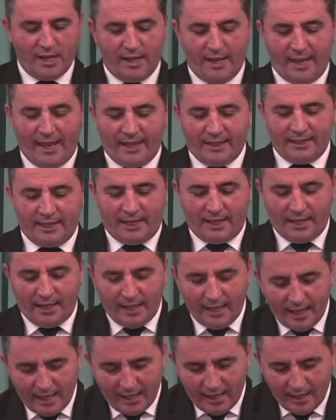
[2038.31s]
and
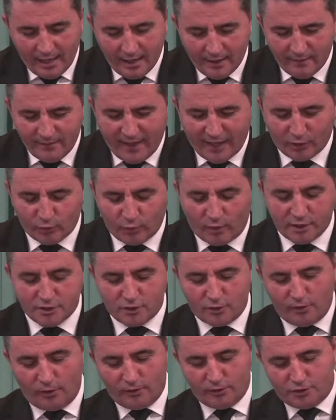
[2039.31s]
he that was
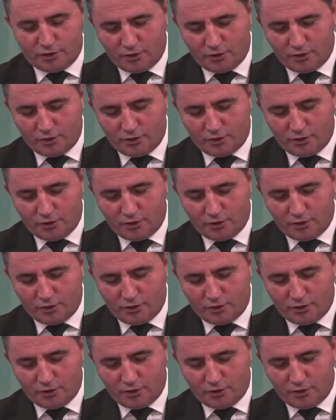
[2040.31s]
called